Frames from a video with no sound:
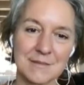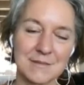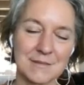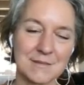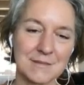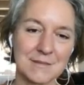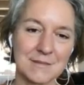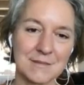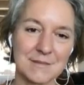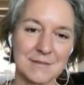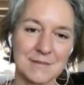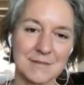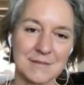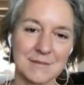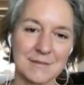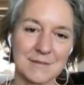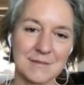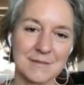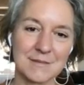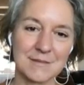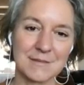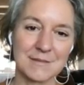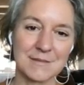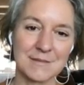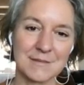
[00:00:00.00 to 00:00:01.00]

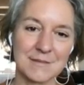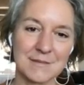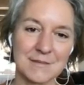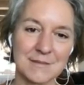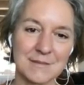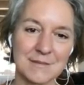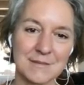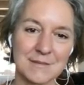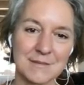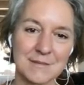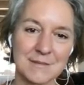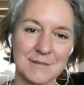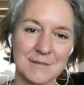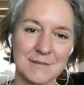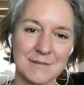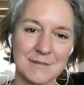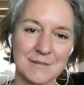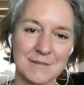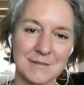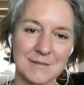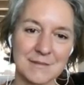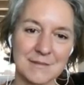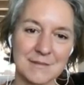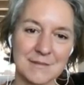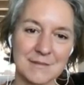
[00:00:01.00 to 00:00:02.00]

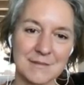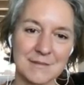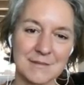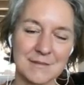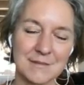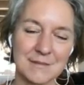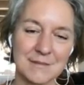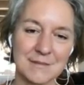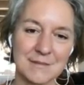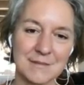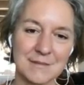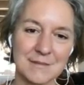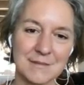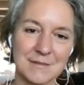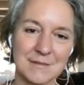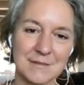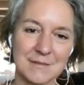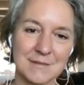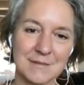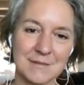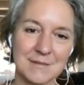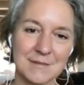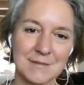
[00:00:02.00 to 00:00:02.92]
(silent)